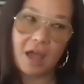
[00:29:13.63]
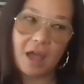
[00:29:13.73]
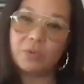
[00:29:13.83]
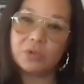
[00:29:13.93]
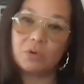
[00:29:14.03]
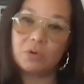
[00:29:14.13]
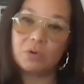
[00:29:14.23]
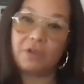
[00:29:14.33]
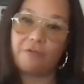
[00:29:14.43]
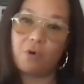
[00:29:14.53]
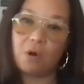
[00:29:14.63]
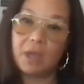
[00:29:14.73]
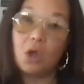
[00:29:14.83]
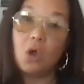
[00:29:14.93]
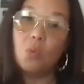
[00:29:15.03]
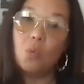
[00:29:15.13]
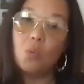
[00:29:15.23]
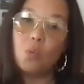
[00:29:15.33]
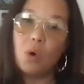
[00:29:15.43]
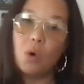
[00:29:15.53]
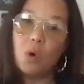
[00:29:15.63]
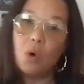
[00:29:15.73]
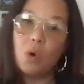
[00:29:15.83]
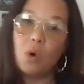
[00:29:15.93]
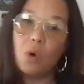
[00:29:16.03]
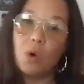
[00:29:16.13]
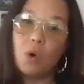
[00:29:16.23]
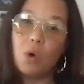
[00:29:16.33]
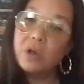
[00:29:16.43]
And that was sort of informing what we were going to say,